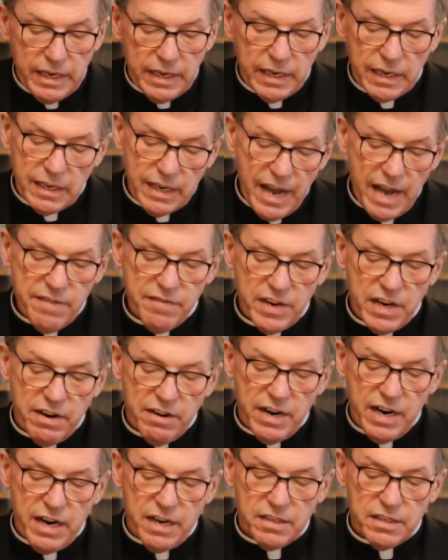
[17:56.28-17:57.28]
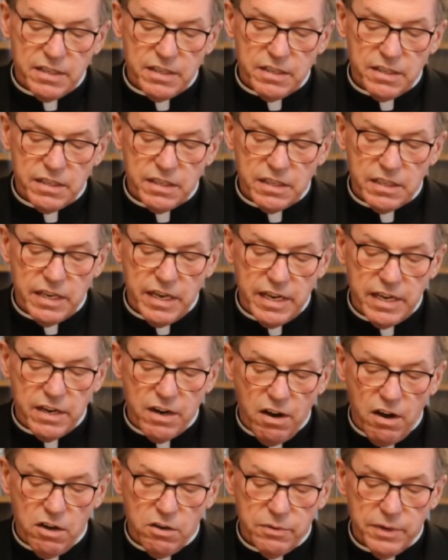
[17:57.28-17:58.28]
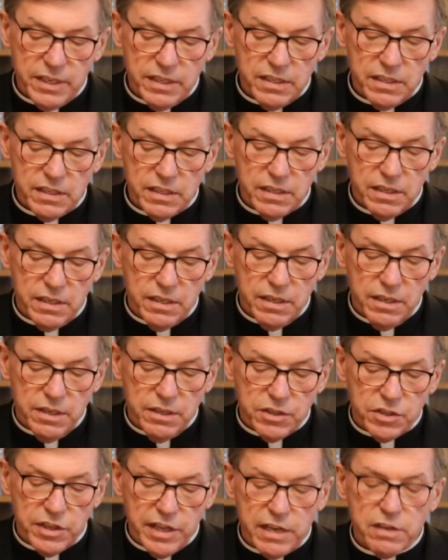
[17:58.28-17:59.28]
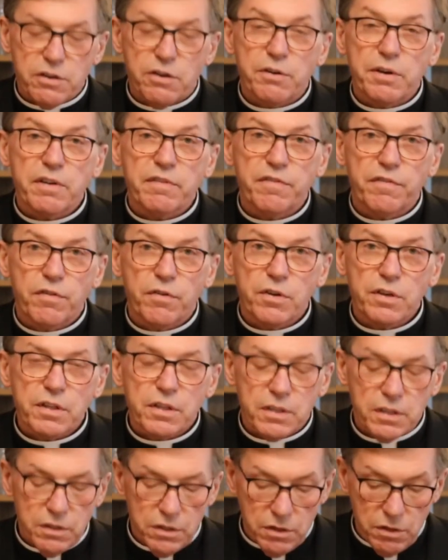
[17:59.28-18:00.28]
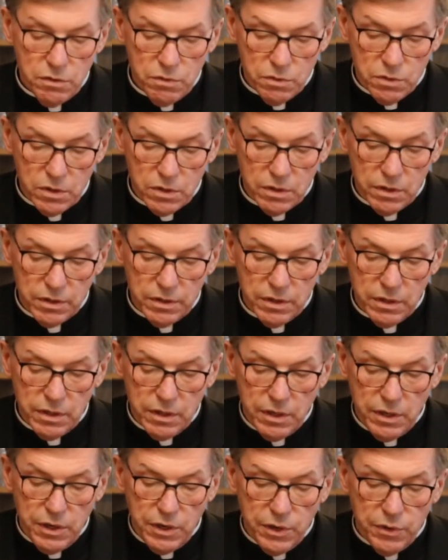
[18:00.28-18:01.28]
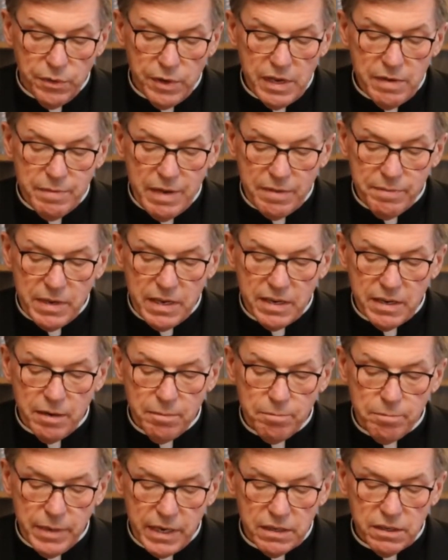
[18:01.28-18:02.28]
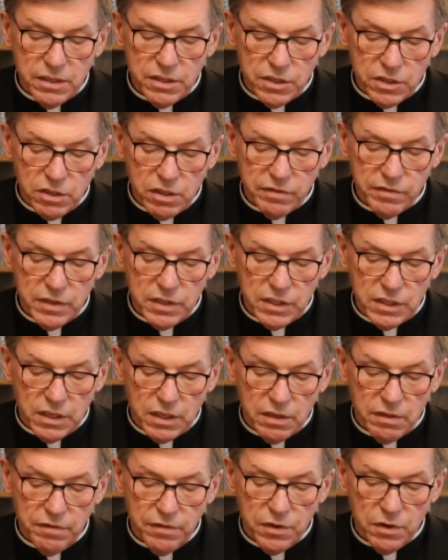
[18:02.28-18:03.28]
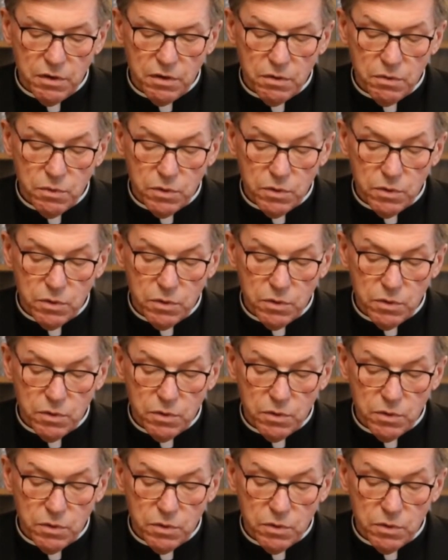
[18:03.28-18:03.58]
Enliven our hearts this day and always, so that going forth into the world, we may become better servants of your